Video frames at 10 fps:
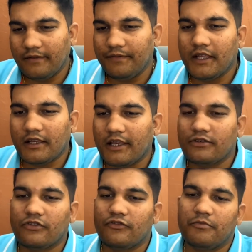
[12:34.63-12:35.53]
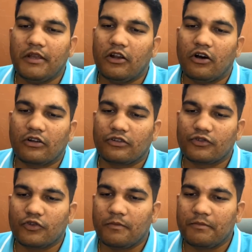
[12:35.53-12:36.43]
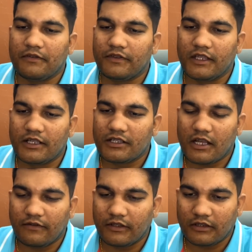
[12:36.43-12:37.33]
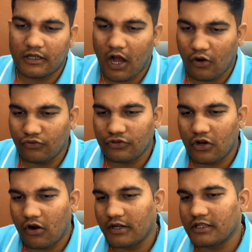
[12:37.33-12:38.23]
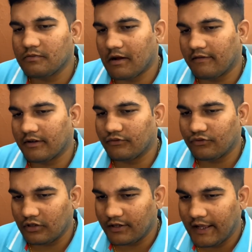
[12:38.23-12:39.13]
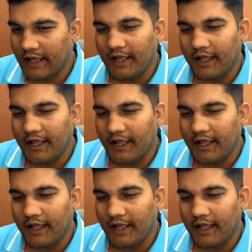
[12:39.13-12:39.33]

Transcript: In the case of male horoscope, if the seventh house lord is powerful,